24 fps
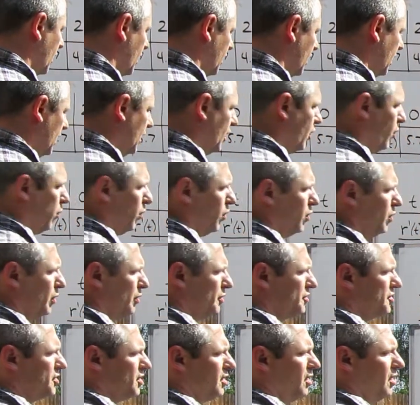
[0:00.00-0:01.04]

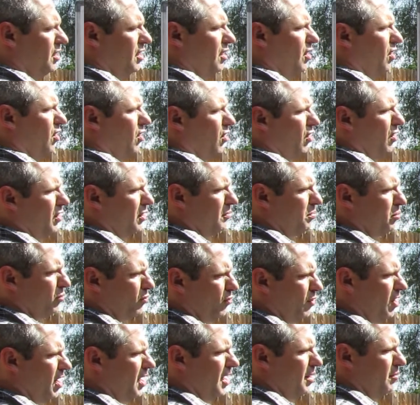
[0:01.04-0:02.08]
equals r
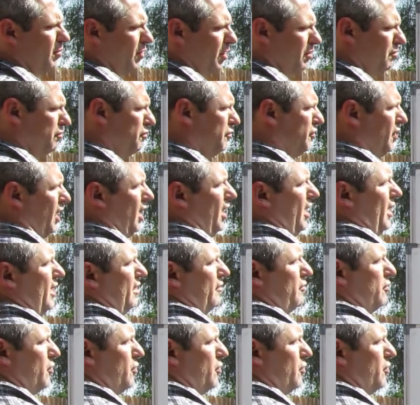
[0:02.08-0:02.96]
prime of 5,